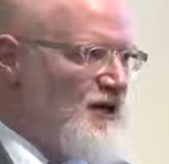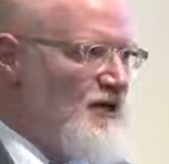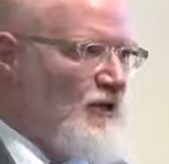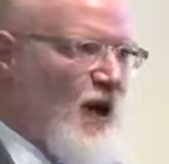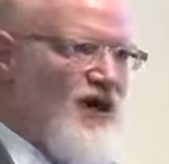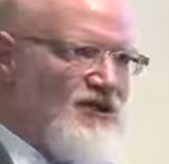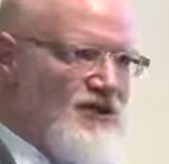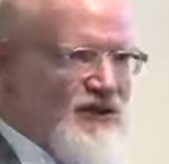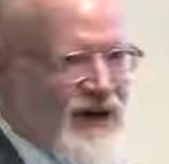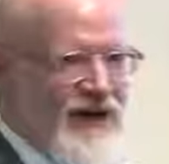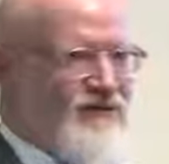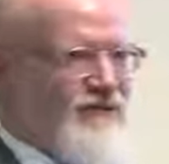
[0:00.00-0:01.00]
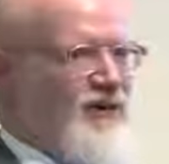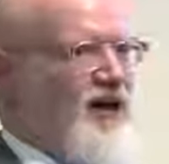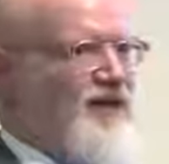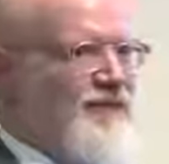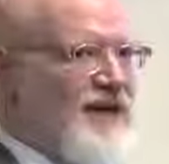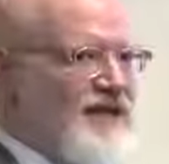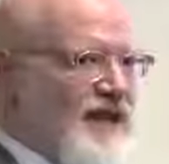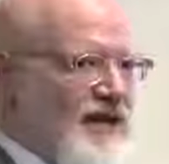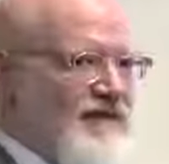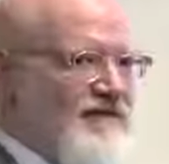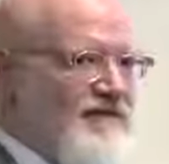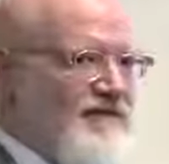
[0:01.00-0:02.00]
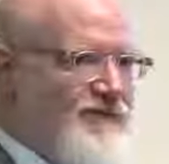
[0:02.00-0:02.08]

you also now have the prospect of